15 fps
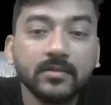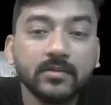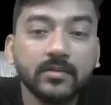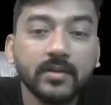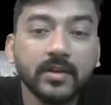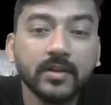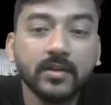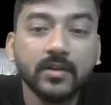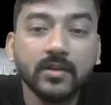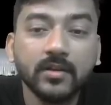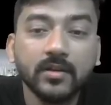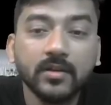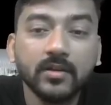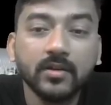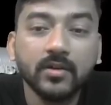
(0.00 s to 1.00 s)
Okay,
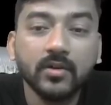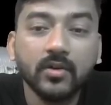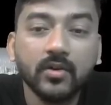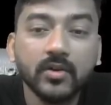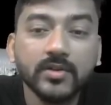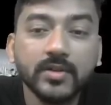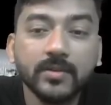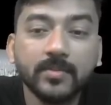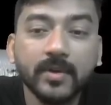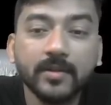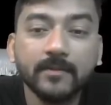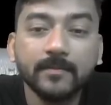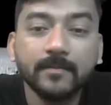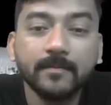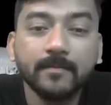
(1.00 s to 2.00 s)
cos n pi,
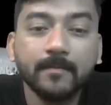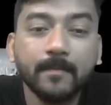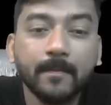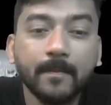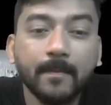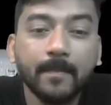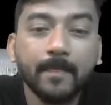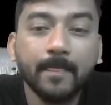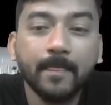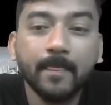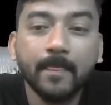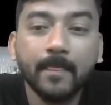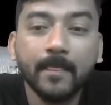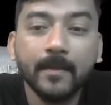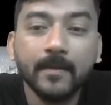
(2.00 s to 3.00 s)

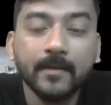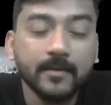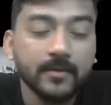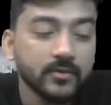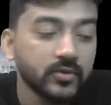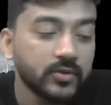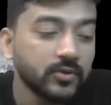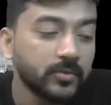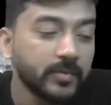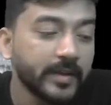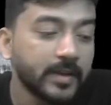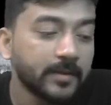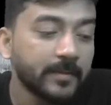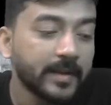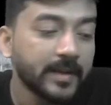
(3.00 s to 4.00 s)
so it will be
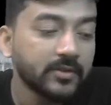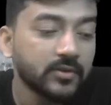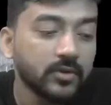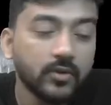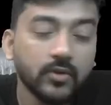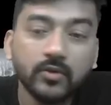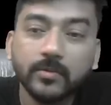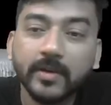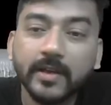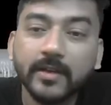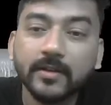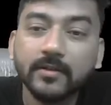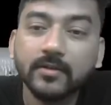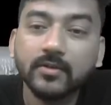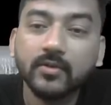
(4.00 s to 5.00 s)
again minus 1 whole to the power
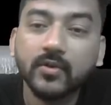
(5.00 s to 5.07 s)
n.